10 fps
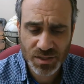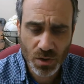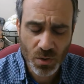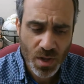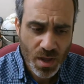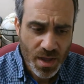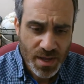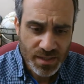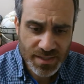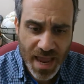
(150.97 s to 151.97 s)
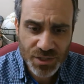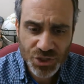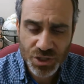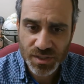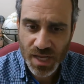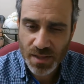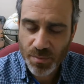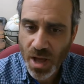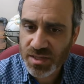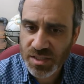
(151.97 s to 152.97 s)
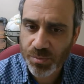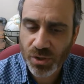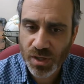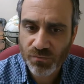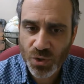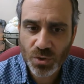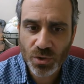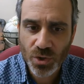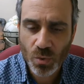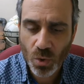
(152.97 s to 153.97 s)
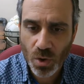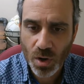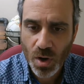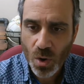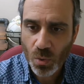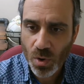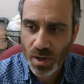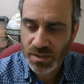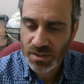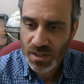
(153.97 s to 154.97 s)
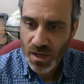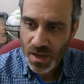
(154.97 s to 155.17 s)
So tensions and the possibility of nuclear war was